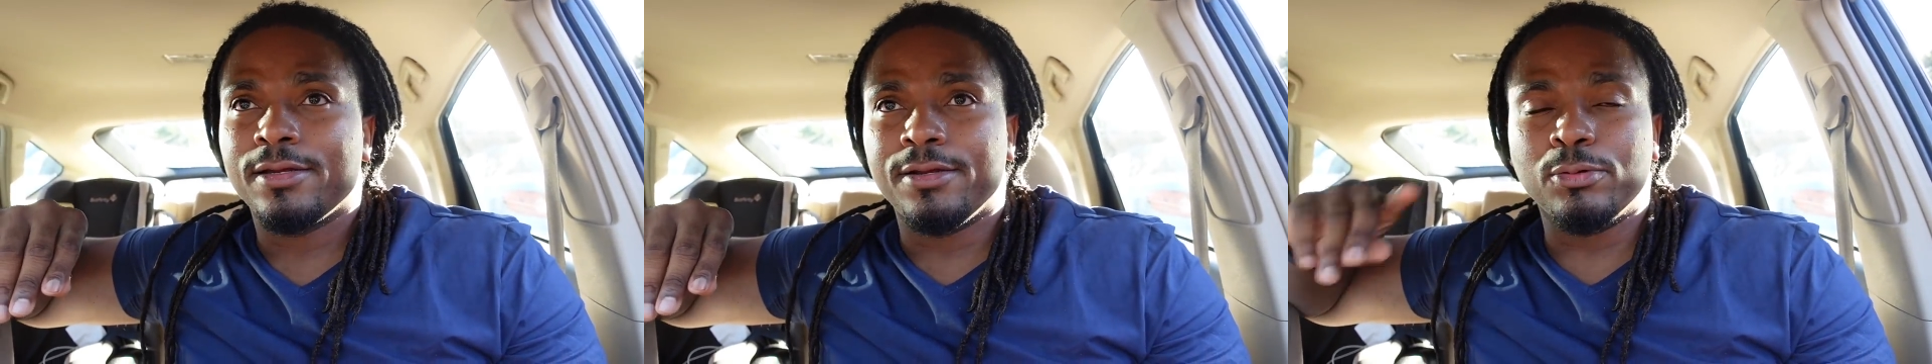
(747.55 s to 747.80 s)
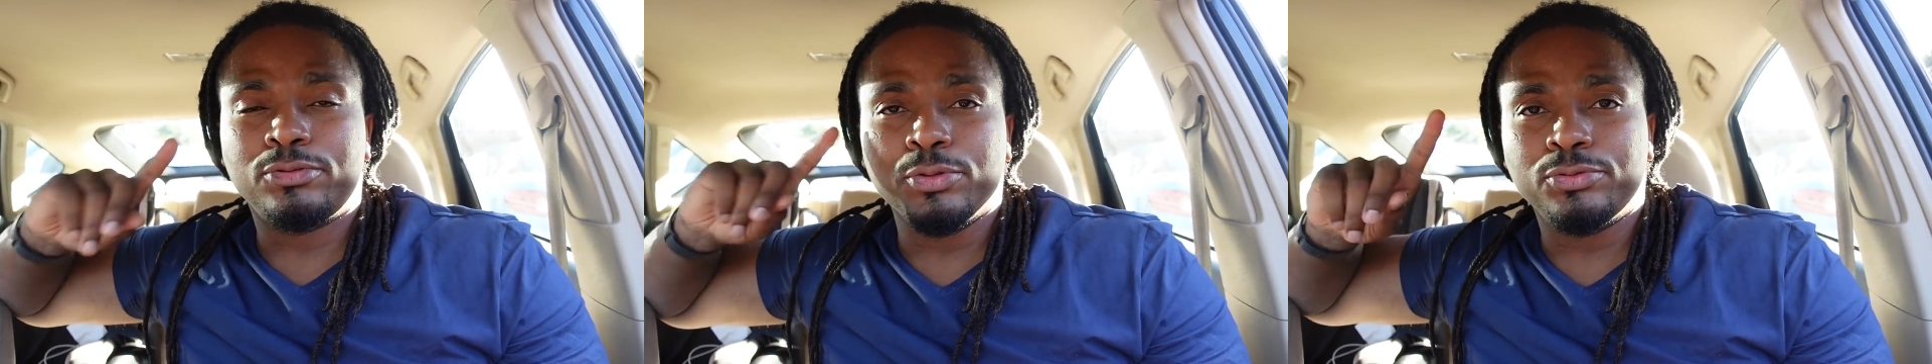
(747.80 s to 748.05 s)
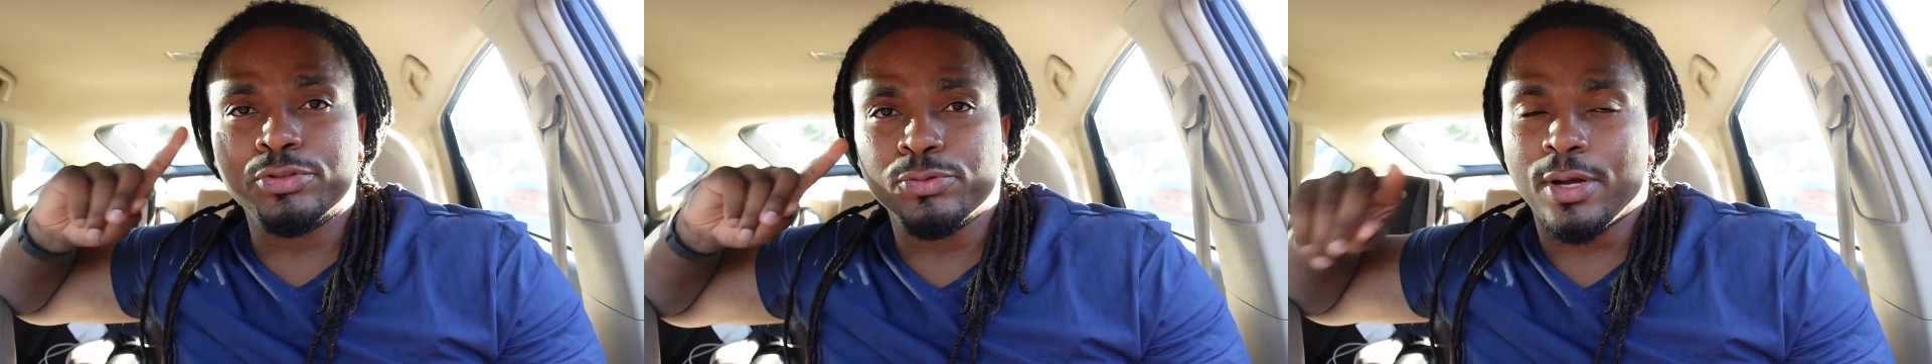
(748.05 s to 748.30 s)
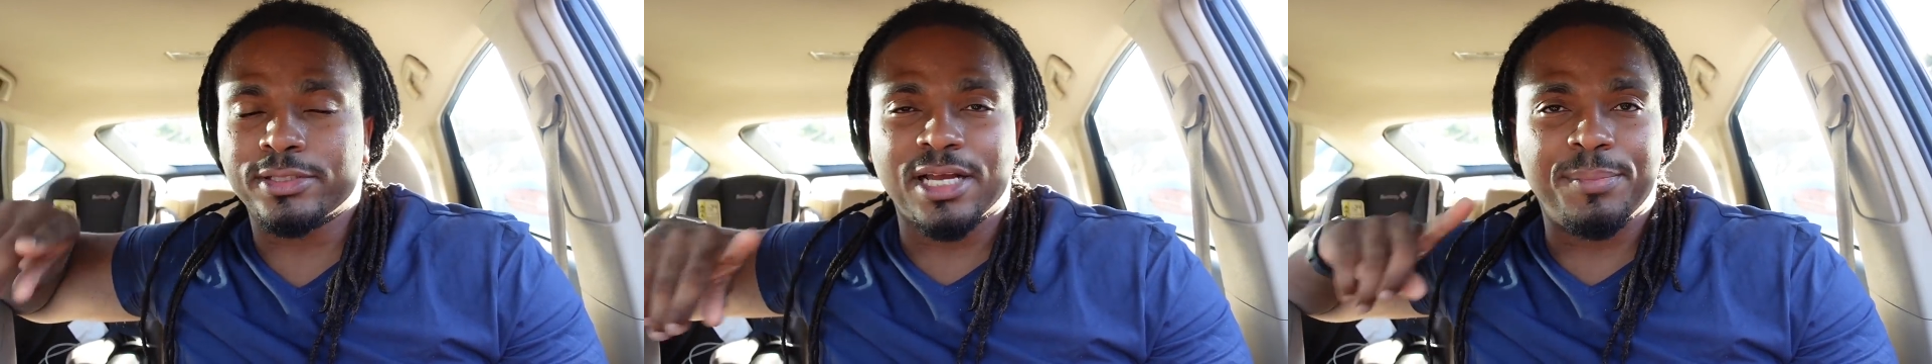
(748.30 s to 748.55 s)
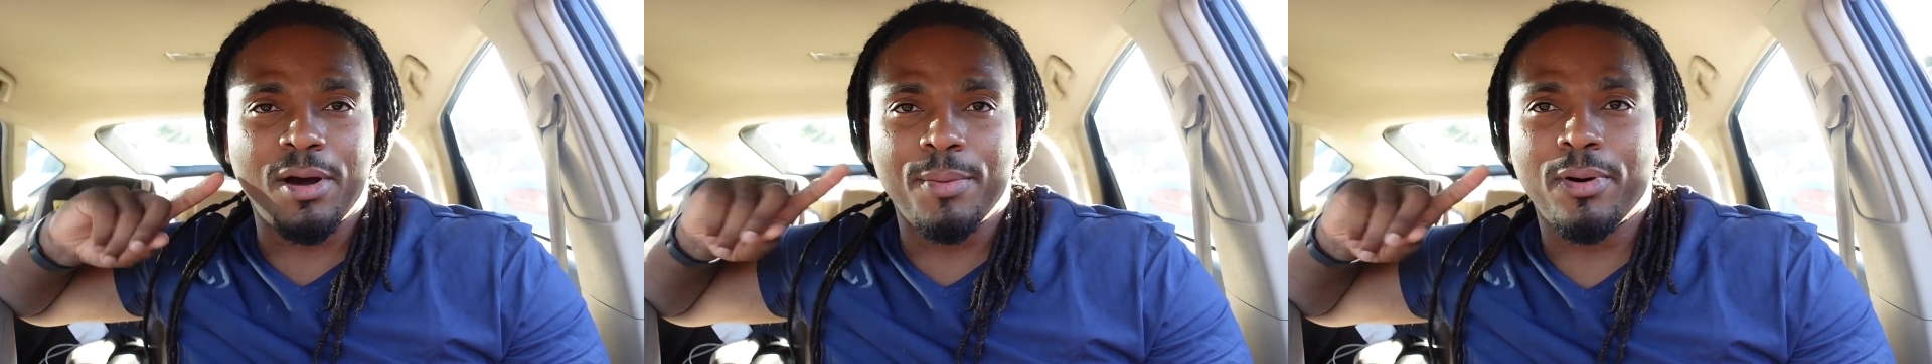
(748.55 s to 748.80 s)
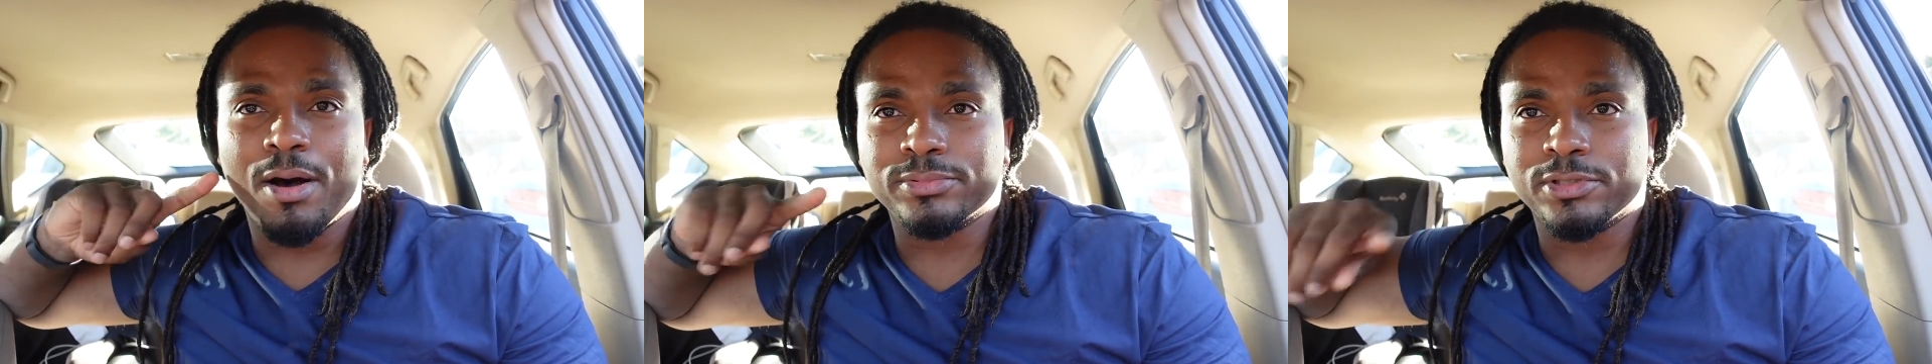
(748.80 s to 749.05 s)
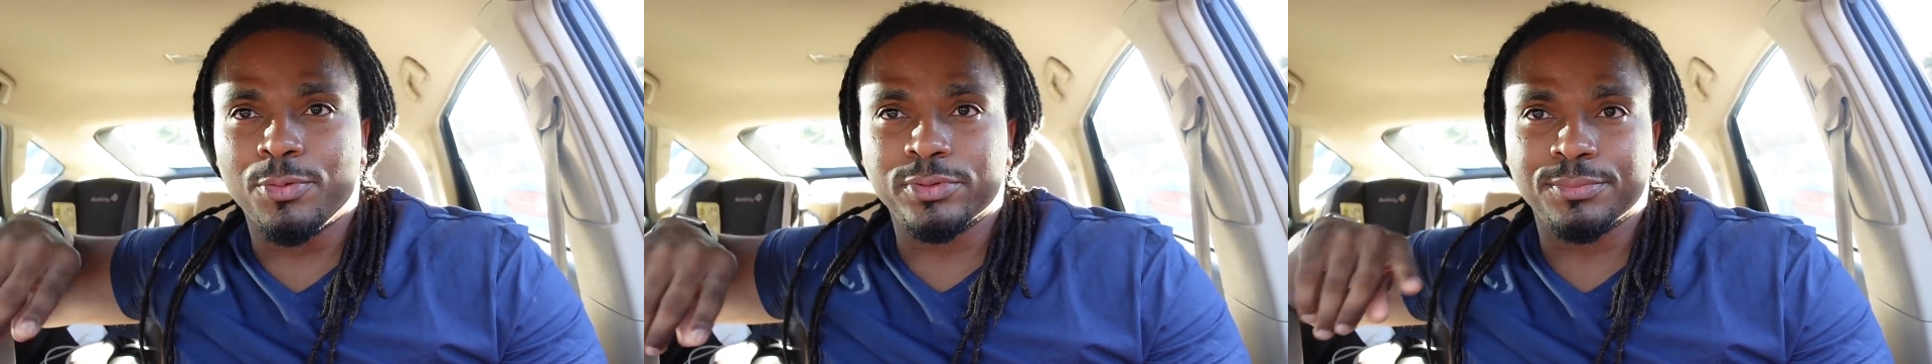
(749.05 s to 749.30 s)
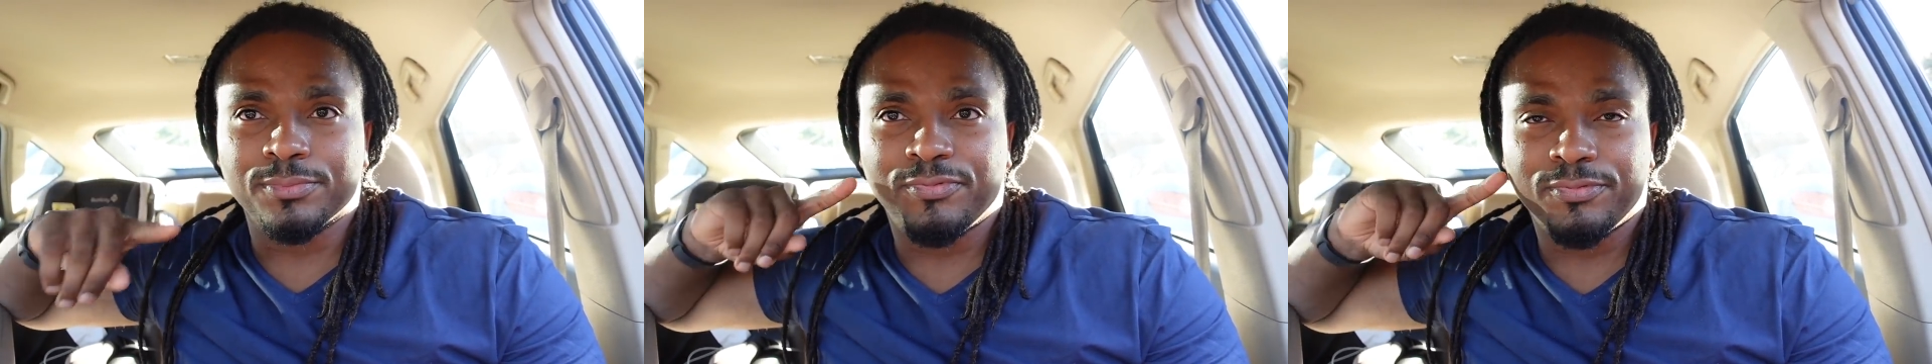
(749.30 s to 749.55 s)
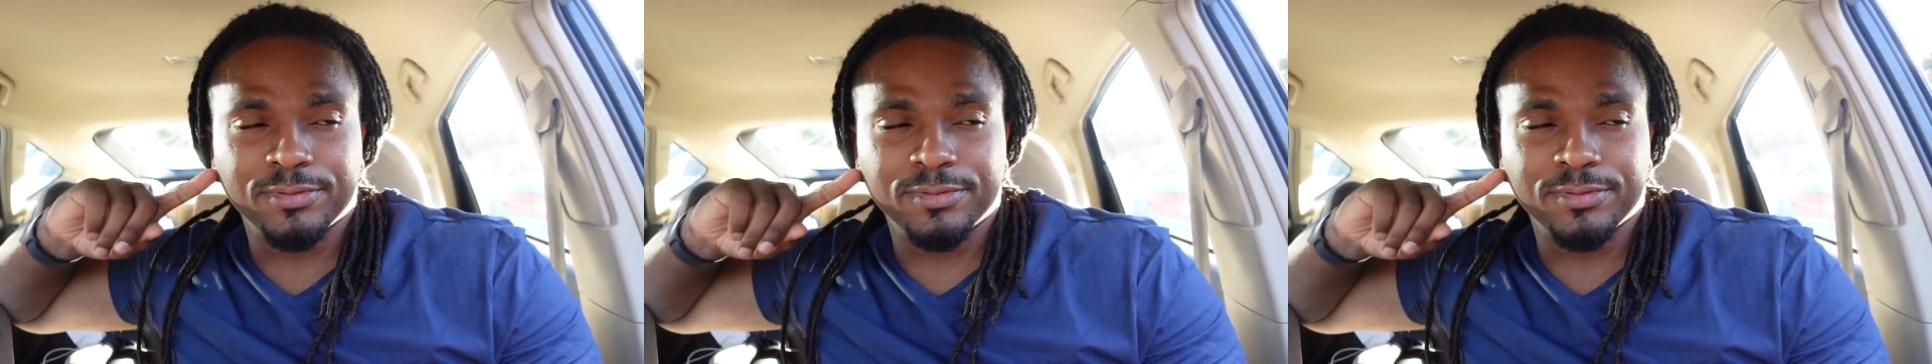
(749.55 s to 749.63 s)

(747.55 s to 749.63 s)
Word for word: No tutu. I got pom-poms on with some...